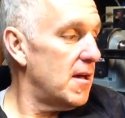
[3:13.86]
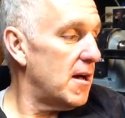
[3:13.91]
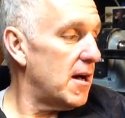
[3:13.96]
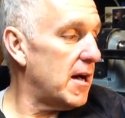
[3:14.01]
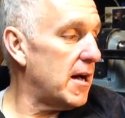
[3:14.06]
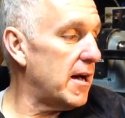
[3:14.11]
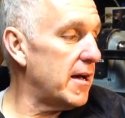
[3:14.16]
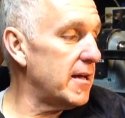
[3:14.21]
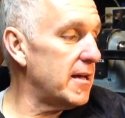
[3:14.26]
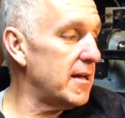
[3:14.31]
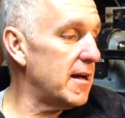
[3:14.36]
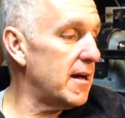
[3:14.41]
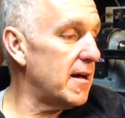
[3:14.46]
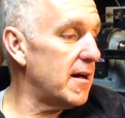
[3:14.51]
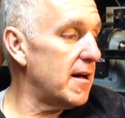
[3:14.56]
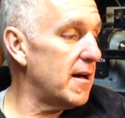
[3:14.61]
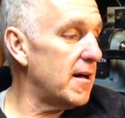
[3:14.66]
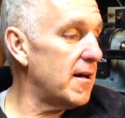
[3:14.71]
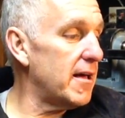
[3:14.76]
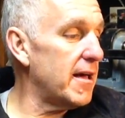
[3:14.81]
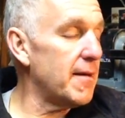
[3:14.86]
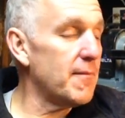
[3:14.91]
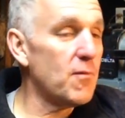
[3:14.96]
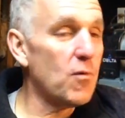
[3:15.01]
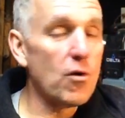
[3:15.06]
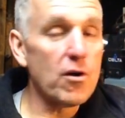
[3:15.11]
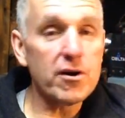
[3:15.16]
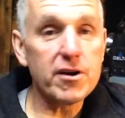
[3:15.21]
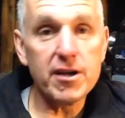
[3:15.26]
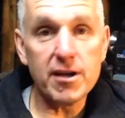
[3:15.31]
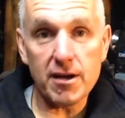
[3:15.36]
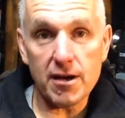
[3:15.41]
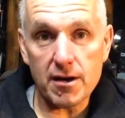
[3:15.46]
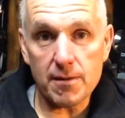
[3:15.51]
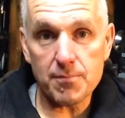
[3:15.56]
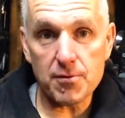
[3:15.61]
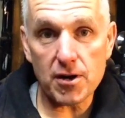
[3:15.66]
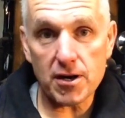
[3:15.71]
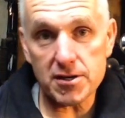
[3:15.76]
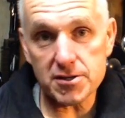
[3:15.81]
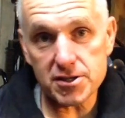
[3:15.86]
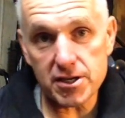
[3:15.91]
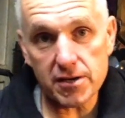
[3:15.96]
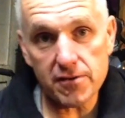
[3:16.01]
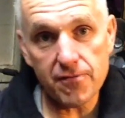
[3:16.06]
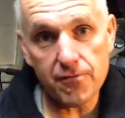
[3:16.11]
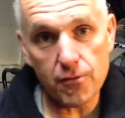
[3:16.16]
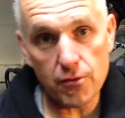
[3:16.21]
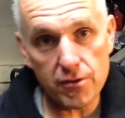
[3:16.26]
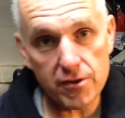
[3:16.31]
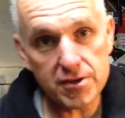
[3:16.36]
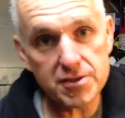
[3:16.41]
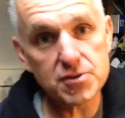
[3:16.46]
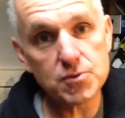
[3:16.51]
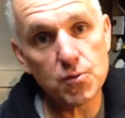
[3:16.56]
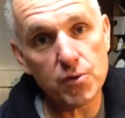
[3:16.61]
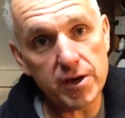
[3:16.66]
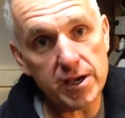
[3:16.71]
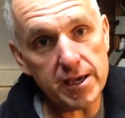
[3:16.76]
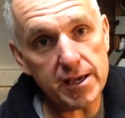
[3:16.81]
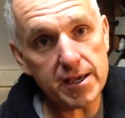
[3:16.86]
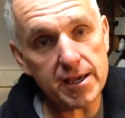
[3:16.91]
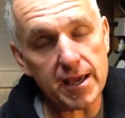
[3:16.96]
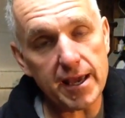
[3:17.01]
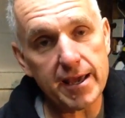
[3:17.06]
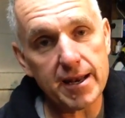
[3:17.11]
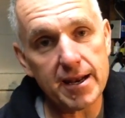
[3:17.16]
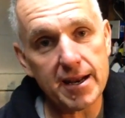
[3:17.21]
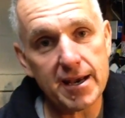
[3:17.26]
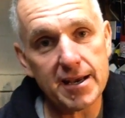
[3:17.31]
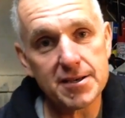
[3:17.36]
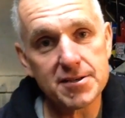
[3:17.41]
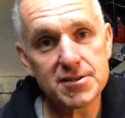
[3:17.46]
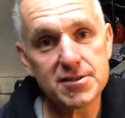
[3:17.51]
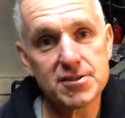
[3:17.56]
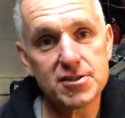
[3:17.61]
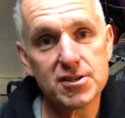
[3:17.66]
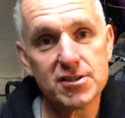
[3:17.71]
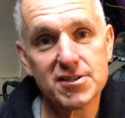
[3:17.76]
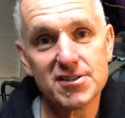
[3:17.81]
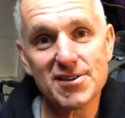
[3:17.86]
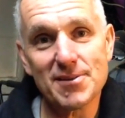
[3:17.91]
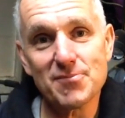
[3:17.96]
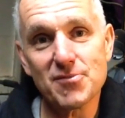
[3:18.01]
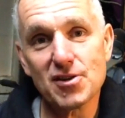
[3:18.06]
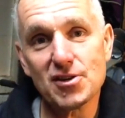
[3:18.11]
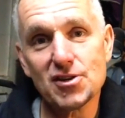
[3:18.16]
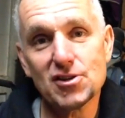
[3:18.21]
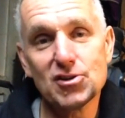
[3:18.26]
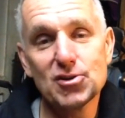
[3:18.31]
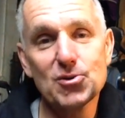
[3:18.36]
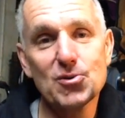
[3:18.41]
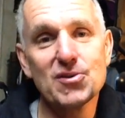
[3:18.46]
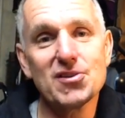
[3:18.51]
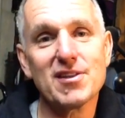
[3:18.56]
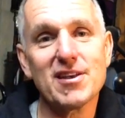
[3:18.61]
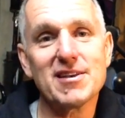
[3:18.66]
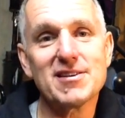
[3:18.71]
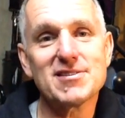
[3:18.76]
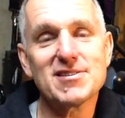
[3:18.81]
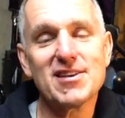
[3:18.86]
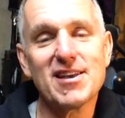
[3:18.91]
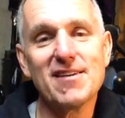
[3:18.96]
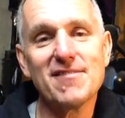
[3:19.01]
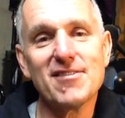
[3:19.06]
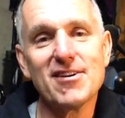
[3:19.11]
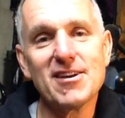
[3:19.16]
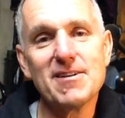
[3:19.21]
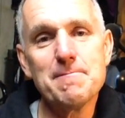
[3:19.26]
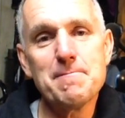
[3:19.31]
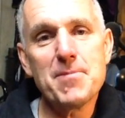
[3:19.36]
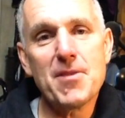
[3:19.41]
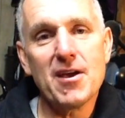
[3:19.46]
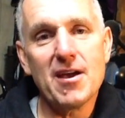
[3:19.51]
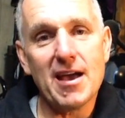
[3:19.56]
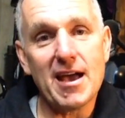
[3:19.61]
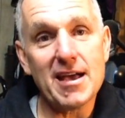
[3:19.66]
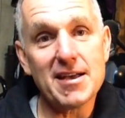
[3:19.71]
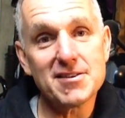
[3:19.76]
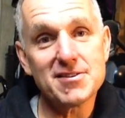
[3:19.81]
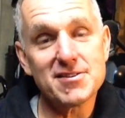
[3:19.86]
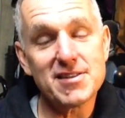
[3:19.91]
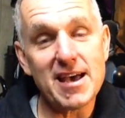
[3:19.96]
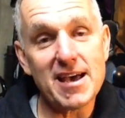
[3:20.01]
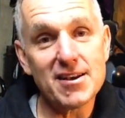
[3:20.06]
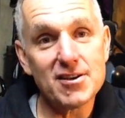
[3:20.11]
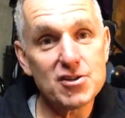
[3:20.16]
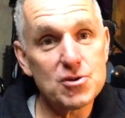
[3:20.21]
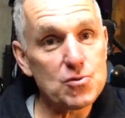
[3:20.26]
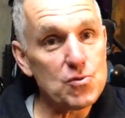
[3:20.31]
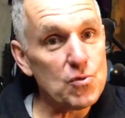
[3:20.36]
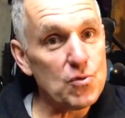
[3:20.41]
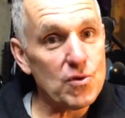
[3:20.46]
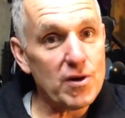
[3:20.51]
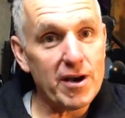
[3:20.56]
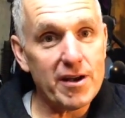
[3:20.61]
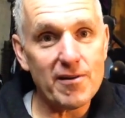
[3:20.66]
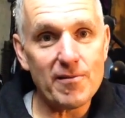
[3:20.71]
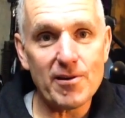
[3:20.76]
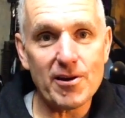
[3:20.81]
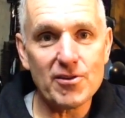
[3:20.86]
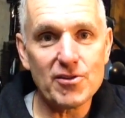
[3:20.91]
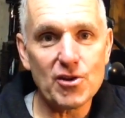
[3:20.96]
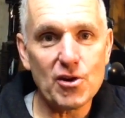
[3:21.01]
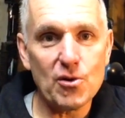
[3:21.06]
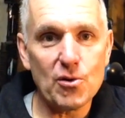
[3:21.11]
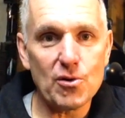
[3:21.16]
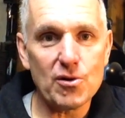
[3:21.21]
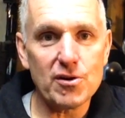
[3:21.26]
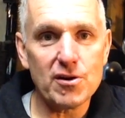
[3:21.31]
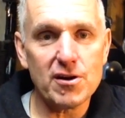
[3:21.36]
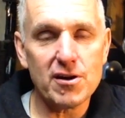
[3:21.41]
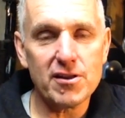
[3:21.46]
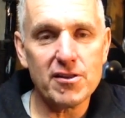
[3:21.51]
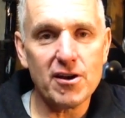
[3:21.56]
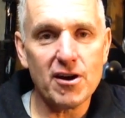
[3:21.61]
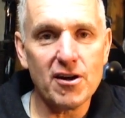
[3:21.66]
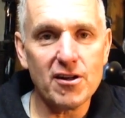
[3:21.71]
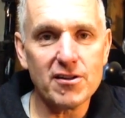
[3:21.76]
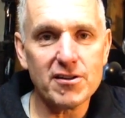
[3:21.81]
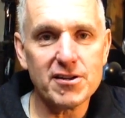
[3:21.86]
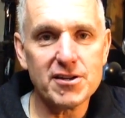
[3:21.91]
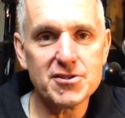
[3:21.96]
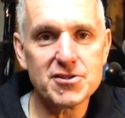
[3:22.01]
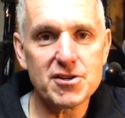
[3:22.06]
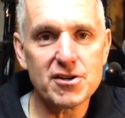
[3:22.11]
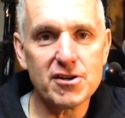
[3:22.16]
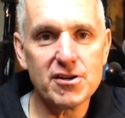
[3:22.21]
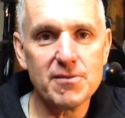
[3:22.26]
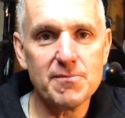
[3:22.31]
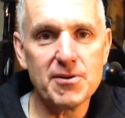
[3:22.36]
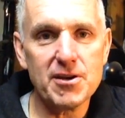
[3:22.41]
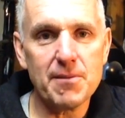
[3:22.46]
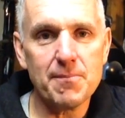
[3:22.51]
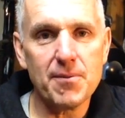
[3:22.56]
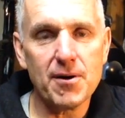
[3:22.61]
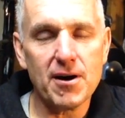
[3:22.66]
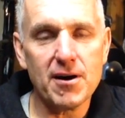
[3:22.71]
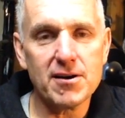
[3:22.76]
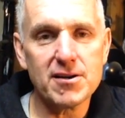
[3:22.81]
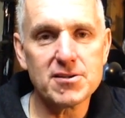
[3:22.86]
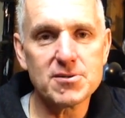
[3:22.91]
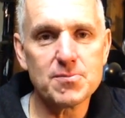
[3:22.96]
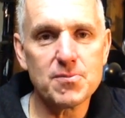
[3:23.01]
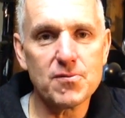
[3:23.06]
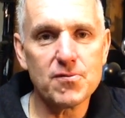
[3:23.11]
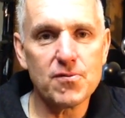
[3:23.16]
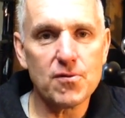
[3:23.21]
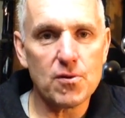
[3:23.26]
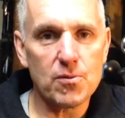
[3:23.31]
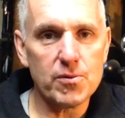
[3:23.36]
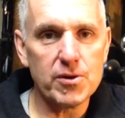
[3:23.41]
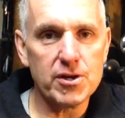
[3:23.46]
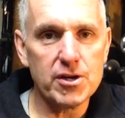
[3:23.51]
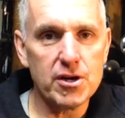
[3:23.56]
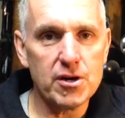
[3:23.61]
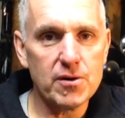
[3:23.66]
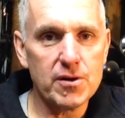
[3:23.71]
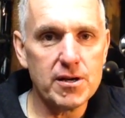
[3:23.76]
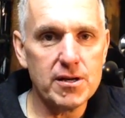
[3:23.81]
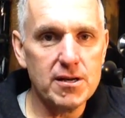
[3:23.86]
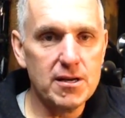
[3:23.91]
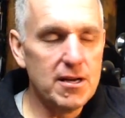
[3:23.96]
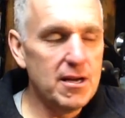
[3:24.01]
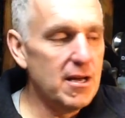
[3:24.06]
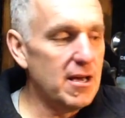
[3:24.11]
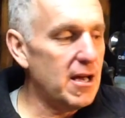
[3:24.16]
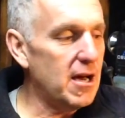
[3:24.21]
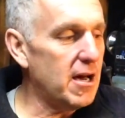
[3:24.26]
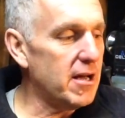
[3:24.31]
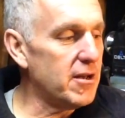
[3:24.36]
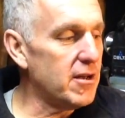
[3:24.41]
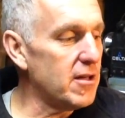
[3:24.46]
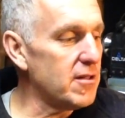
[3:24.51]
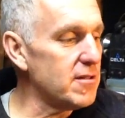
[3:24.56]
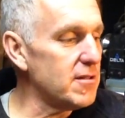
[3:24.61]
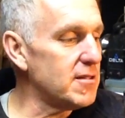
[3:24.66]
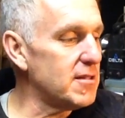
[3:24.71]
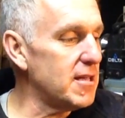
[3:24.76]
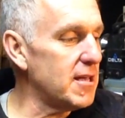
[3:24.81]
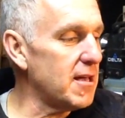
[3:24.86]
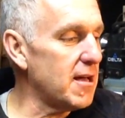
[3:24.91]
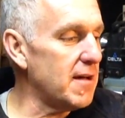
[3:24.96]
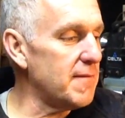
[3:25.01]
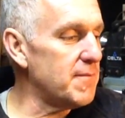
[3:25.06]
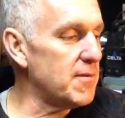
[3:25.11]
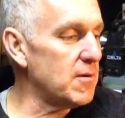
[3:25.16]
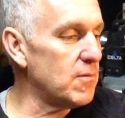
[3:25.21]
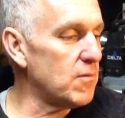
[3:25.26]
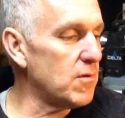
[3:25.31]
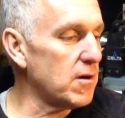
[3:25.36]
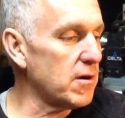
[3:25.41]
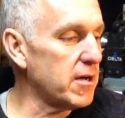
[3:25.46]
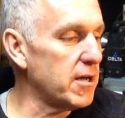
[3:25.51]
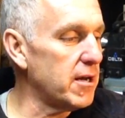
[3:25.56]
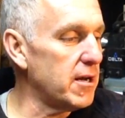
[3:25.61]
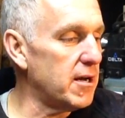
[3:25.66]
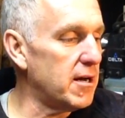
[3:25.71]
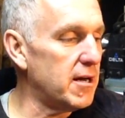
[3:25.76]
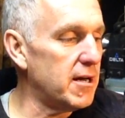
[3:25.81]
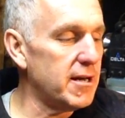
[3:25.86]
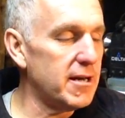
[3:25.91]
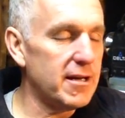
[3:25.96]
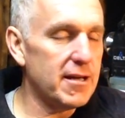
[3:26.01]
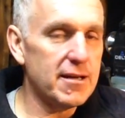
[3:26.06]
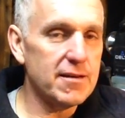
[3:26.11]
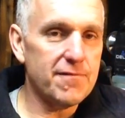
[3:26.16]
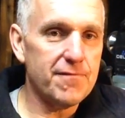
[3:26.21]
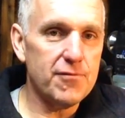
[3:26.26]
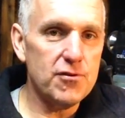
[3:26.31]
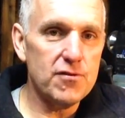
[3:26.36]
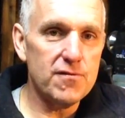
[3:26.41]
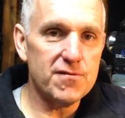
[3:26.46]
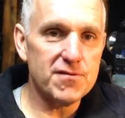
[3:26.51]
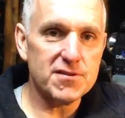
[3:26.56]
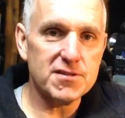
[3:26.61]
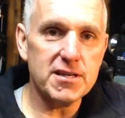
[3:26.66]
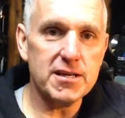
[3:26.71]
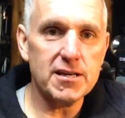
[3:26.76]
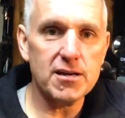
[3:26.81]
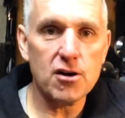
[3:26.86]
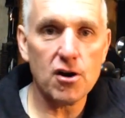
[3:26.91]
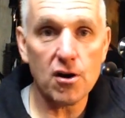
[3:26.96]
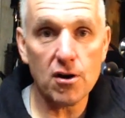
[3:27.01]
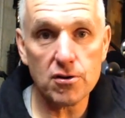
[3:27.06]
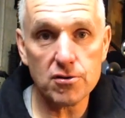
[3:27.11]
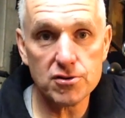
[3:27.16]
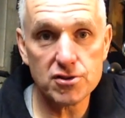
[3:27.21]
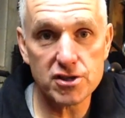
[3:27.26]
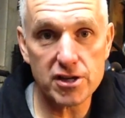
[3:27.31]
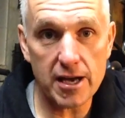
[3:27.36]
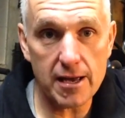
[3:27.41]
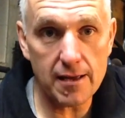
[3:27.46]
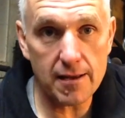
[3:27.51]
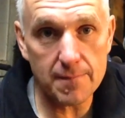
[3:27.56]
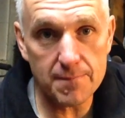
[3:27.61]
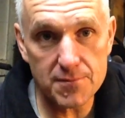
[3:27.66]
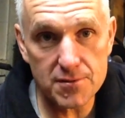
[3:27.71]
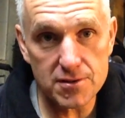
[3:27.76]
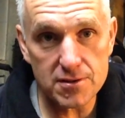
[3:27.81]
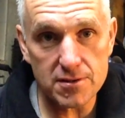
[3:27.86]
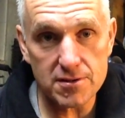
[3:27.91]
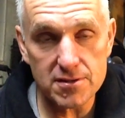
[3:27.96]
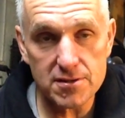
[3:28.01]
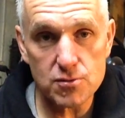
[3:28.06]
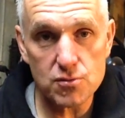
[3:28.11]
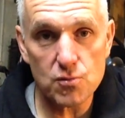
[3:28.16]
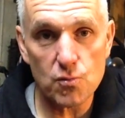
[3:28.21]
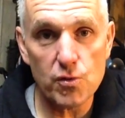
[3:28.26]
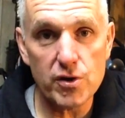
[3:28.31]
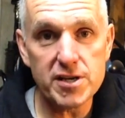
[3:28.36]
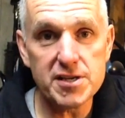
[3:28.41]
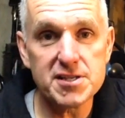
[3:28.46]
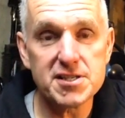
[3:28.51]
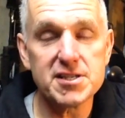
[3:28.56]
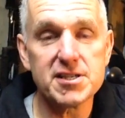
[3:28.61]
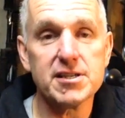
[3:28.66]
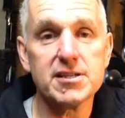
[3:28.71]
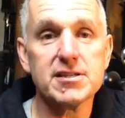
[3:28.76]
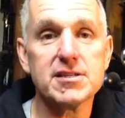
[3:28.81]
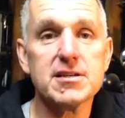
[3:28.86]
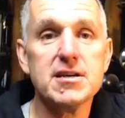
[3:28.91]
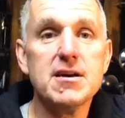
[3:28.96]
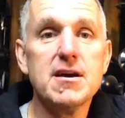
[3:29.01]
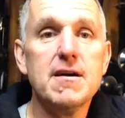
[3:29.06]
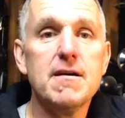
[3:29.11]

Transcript: I am working on a project for this week, and it has something to do with Thanksgiving, as that is right around the corner, and the holidays are going to be upon us before we know it. Another thing I've been working on, if you've seen Carl Jacobson's recent